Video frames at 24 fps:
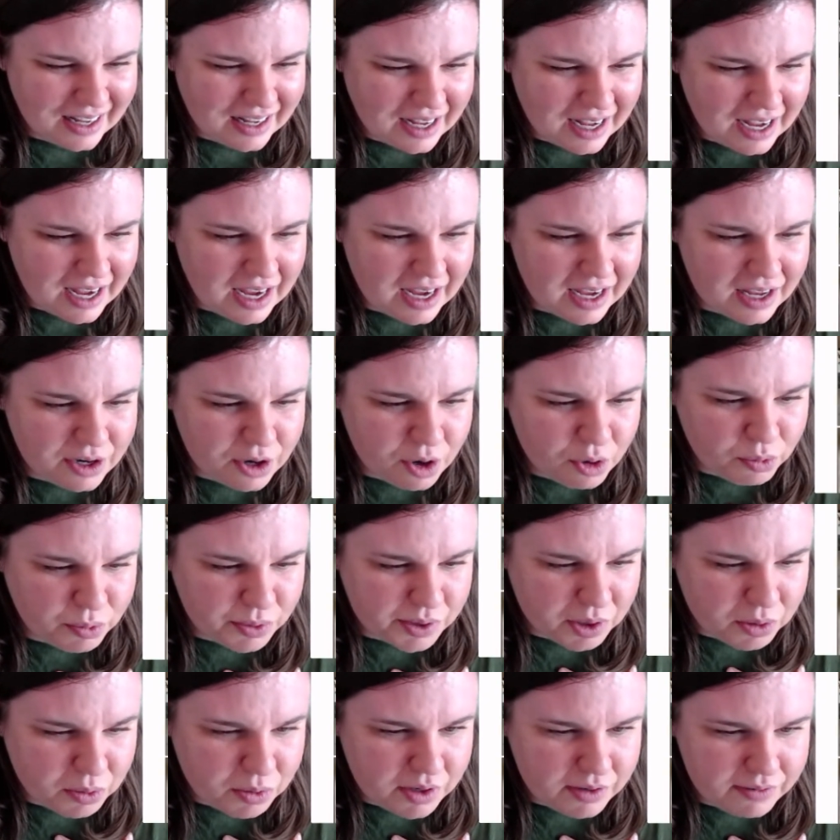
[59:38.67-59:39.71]
And
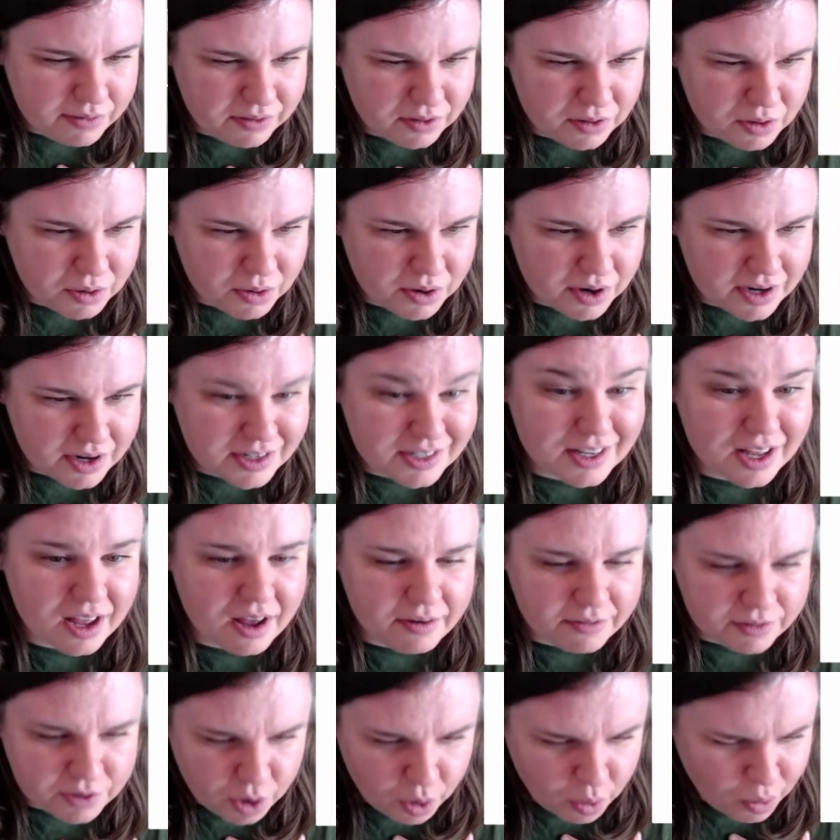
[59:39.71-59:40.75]
real wood floors,
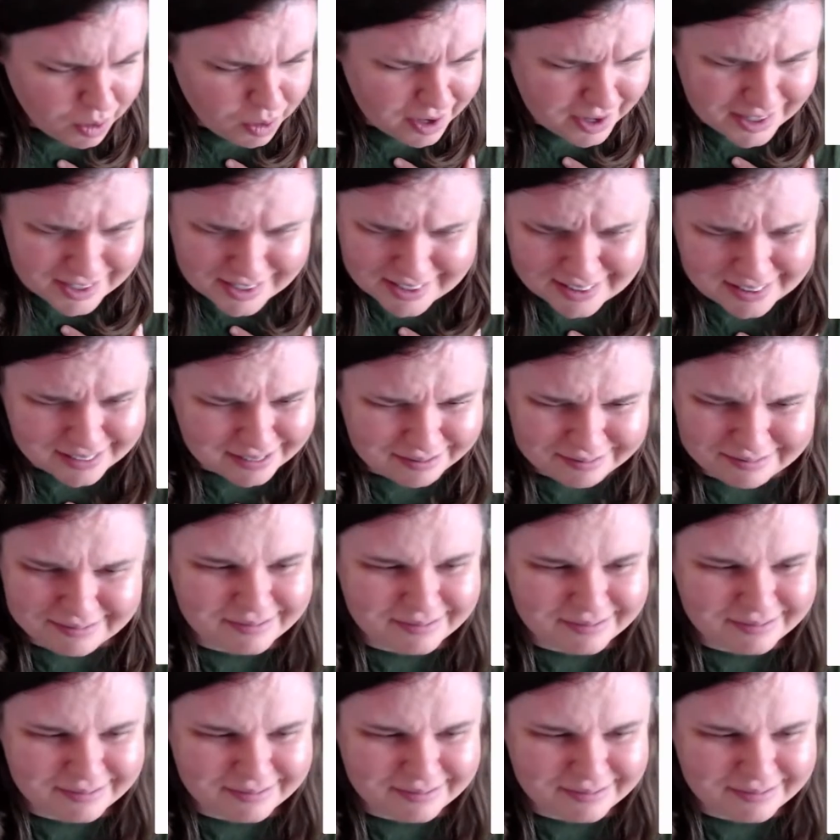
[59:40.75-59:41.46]
of course.